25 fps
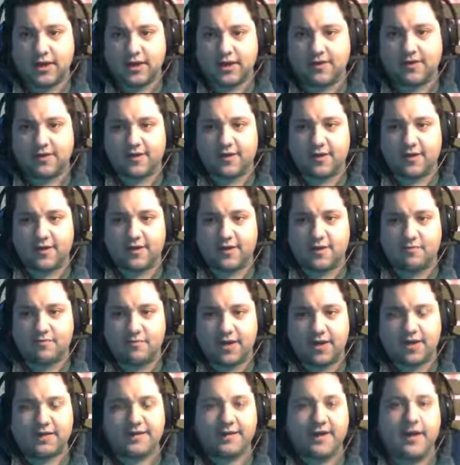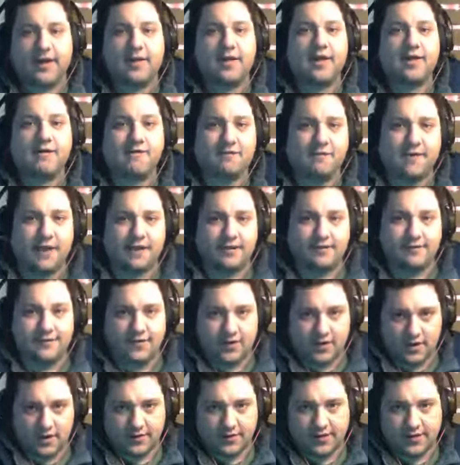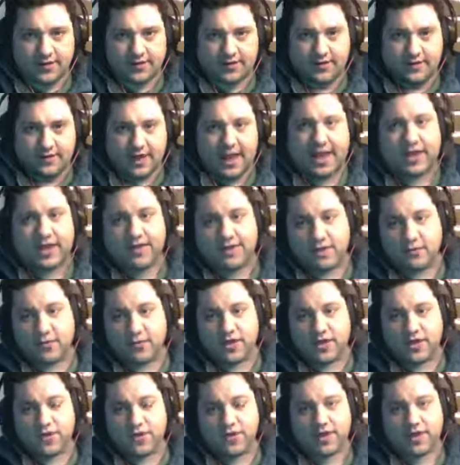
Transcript: It's a Mandela effect video. It's exactly what you